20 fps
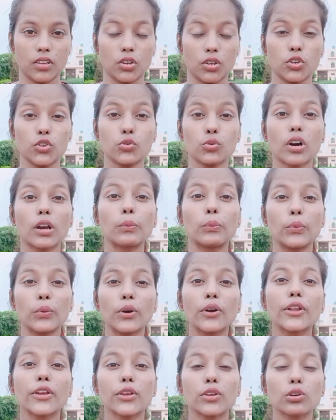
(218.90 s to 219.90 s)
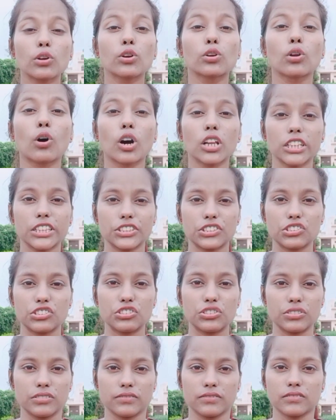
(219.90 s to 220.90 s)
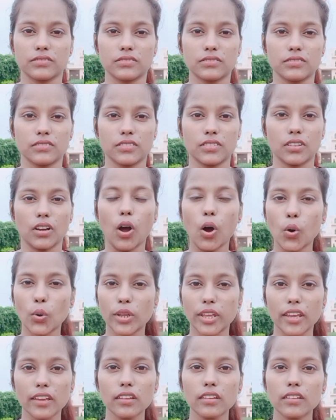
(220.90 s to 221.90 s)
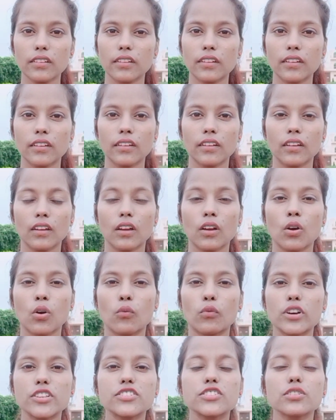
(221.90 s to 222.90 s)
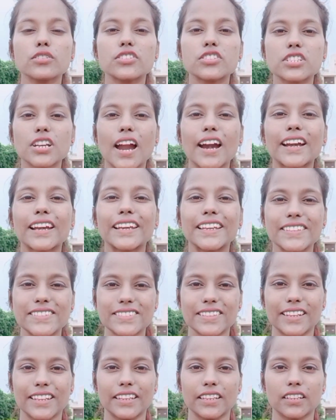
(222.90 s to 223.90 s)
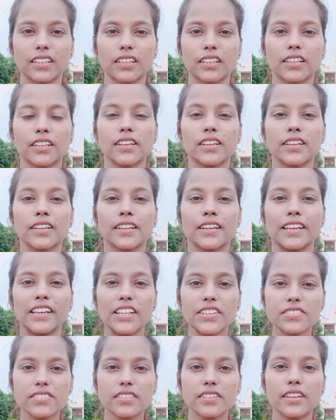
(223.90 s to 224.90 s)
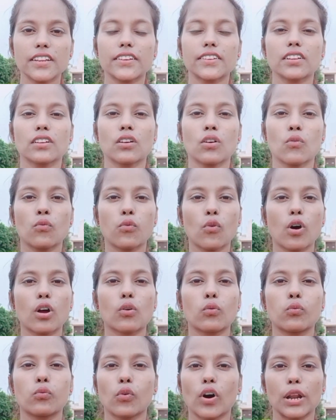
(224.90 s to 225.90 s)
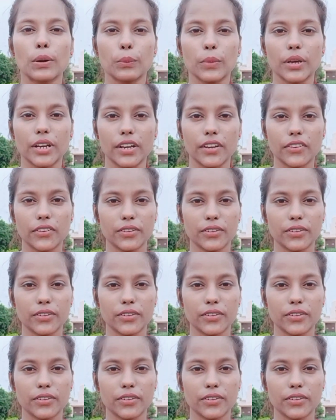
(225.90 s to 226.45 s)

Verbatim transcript: You are building your knowledge. Okay? Once you start listening, listen it for one minute.